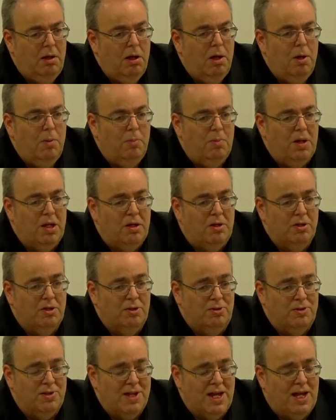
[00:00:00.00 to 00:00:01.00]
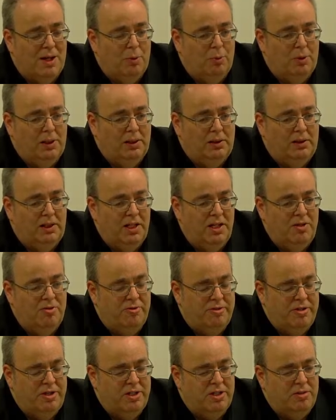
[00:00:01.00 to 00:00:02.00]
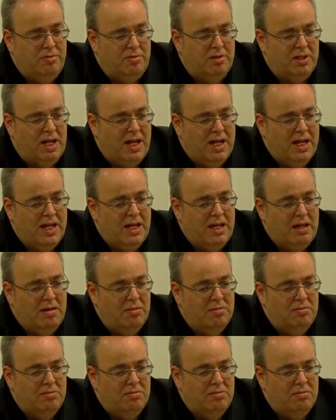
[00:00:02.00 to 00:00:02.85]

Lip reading: because that will introduce a